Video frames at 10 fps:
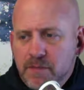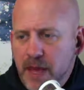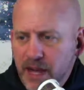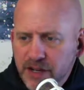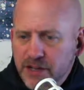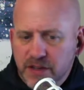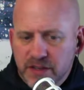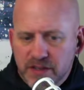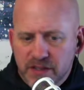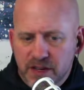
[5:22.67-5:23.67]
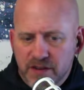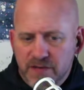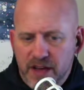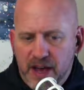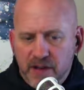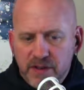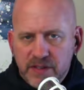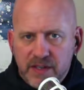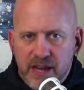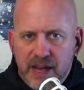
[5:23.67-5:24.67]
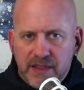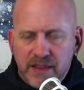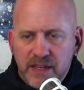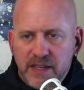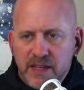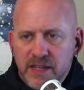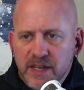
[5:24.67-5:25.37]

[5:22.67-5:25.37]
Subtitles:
manage all this stuff? How does an athlete